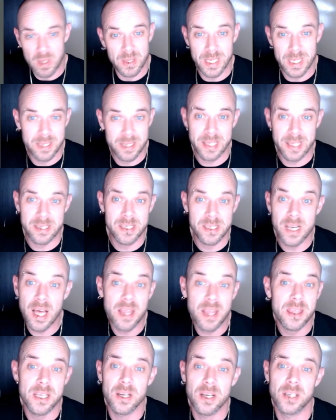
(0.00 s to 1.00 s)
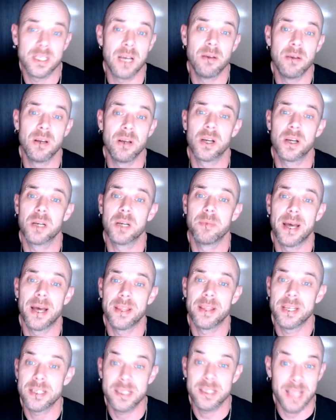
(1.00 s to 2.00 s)
There's nothing I don't like about
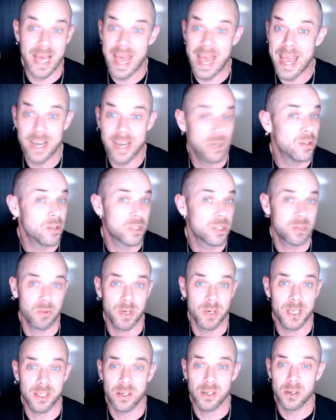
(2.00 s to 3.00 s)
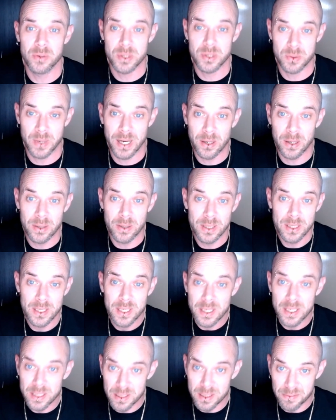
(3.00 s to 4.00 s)
this. The head looks really cool as well.
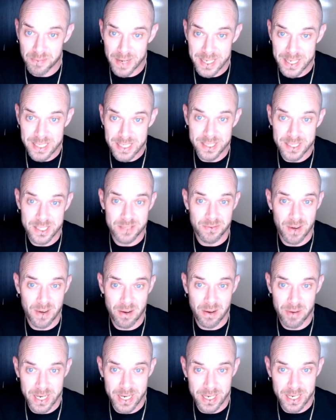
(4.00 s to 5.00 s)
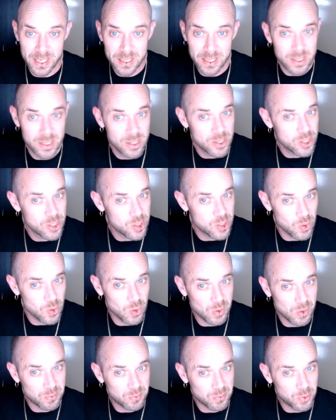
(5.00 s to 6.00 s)
The face. This is very
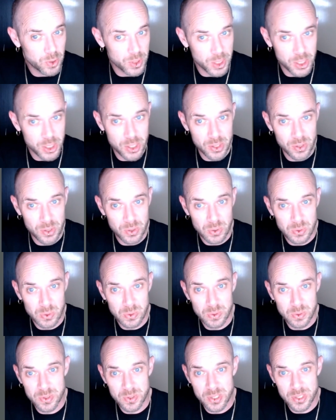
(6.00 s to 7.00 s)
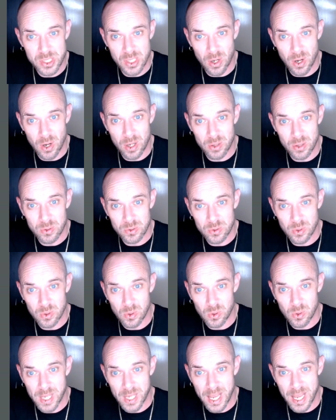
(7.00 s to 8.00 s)
sort of traditional style
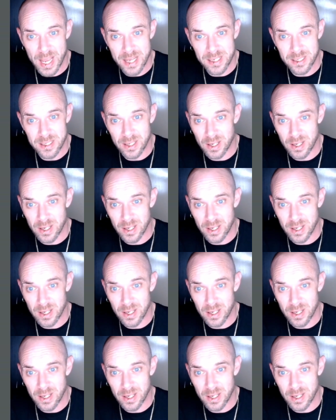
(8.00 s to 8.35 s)
orc head.